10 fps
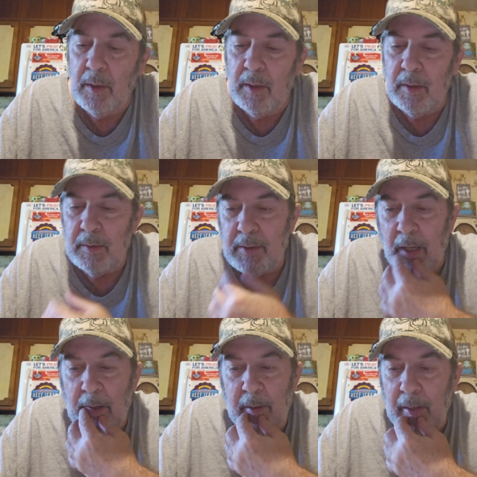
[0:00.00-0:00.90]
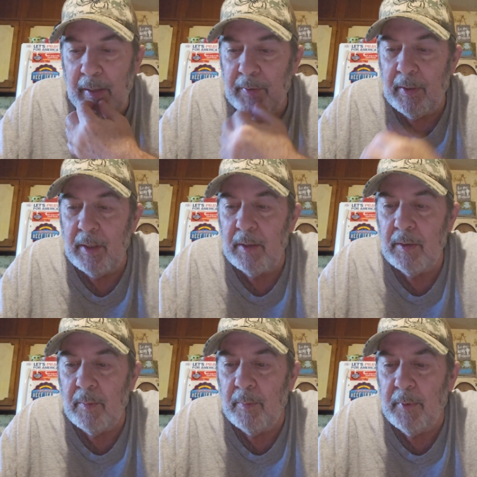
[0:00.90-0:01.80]
Uh, it's not not anything that,
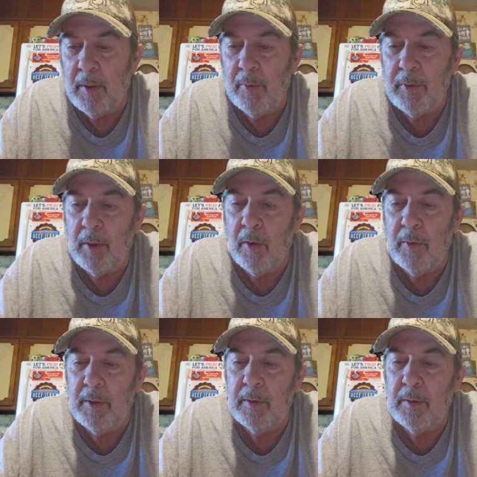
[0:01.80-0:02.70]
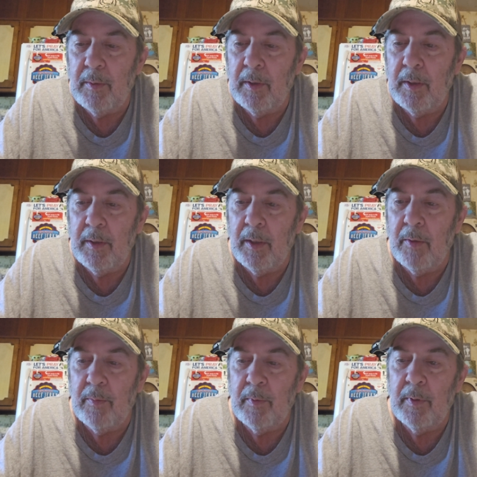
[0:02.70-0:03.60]
uh, you know with Logan, uh, you
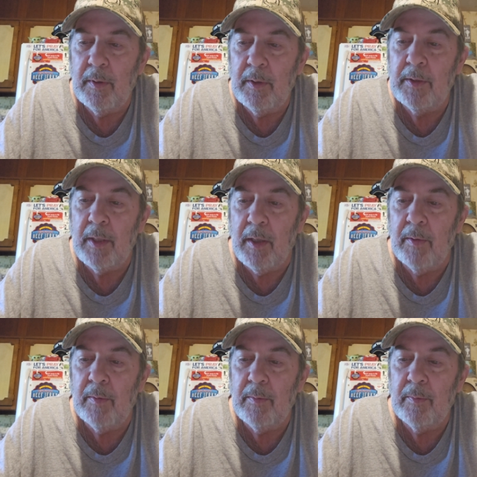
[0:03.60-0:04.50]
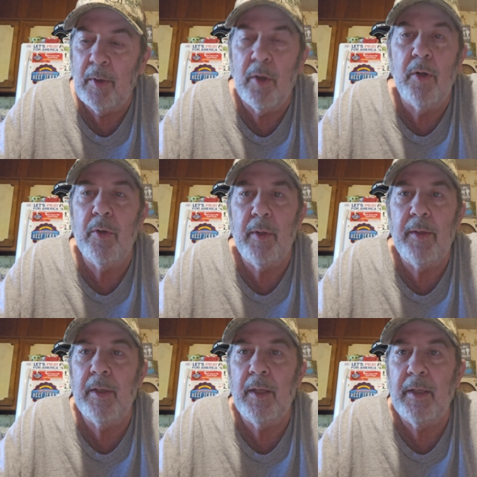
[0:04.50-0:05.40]
know, he's not hurt or
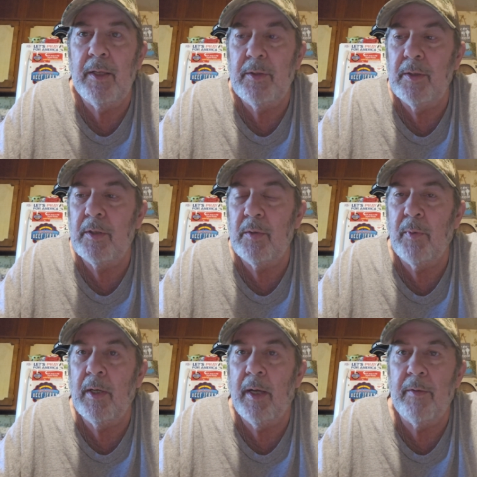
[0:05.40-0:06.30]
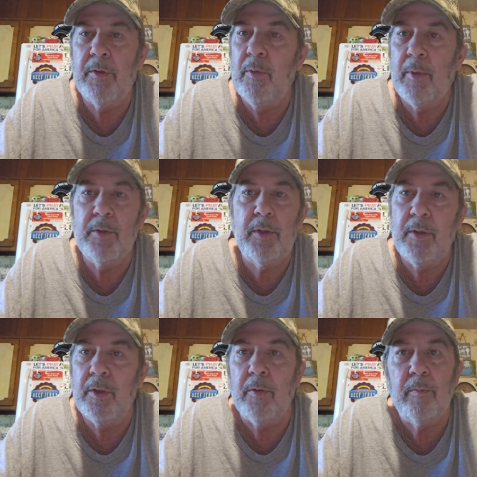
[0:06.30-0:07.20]
anything like that. It's just because we have too much to
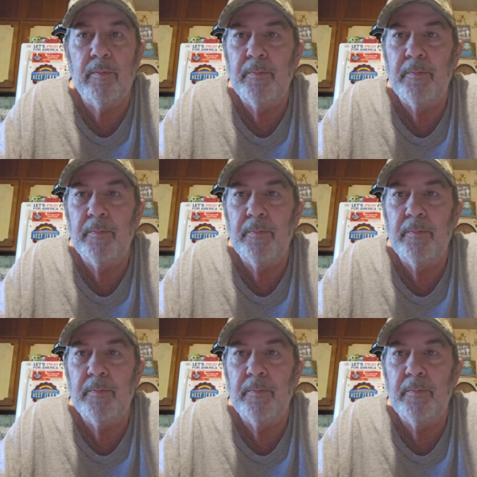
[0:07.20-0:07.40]
do.